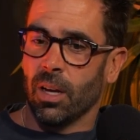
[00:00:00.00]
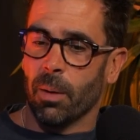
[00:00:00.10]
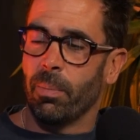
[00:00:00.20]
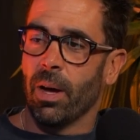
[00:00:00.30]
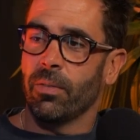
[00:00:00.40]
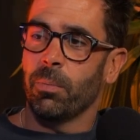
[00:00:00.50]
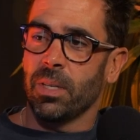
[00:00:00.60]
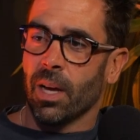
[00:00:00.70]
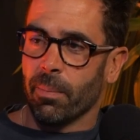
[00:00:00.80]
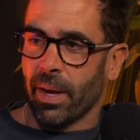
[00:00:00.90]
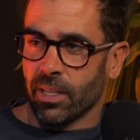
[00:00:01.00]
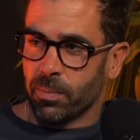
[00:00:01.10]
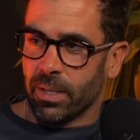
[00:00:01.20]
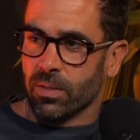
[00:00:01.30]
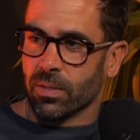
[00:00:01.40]
above and beyond my
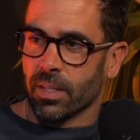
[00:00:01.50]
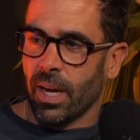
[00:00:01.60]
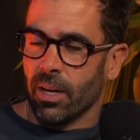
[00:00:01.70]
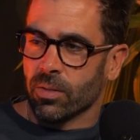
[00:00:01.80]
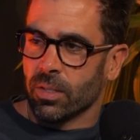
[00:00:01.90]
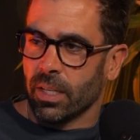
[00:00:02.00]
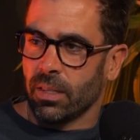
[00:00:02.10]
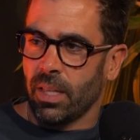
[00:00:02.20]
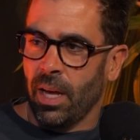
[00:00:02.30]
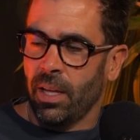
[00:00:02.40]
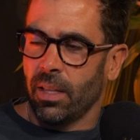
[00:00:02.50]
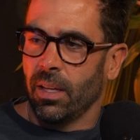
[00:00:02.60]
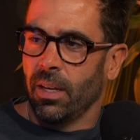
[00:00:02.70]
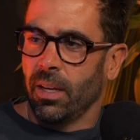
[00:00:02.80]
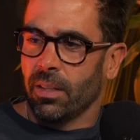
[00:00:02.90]
expenses of the house. Like
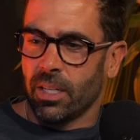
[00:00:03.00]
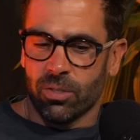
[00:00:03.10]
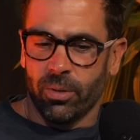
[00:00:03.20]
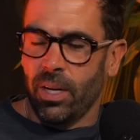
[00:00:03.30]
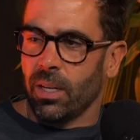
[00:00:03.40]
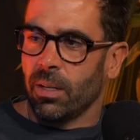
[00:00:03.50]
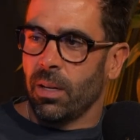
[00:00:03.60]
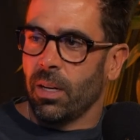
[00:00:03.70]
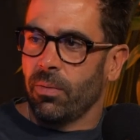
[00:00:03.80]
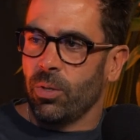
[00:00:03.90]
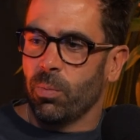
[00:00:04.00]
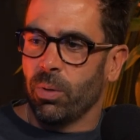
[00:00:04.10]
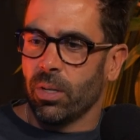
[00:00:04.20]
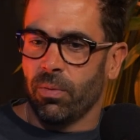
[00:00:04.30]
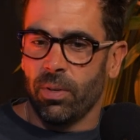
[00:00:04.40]
that's great. And if you
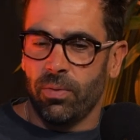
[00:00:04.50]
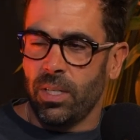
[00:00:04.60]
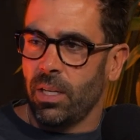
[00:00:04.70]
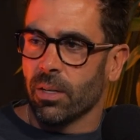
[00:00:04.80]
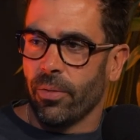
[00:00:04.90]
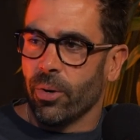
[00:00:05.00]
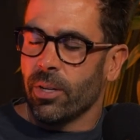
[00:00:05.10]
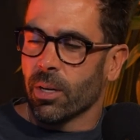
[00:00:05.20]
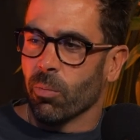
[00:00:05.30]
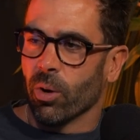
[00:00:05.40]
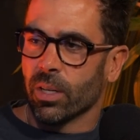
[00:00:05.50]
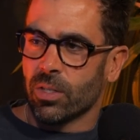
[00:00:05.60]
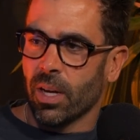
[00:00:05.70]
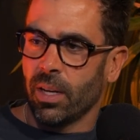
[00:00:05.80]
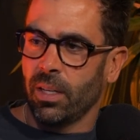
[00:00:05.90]
put a 15 or 30-year
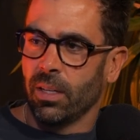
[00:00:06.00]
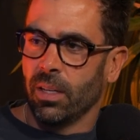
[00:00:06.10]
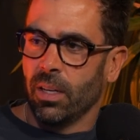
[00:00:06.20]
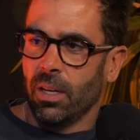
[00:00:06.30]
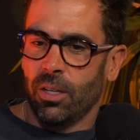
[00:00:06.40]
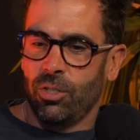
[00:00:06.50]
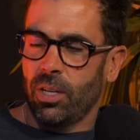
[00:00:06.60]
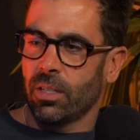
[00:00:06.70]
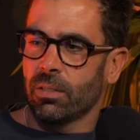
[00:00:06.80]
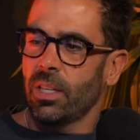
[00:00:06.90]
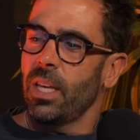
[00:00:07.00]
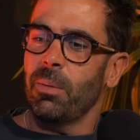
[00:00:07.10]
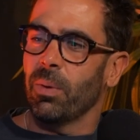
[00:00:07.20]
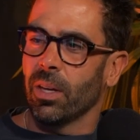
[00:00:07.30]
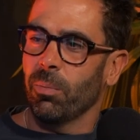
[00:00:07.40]
mortgage on it, just
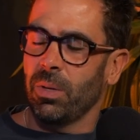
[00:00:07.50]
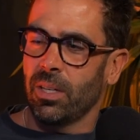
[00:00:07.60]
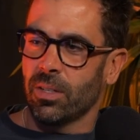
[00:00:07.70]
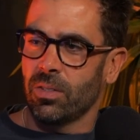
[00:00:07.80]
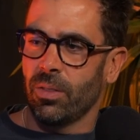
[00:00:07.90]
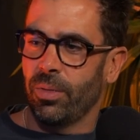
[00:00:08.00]
keep it, because in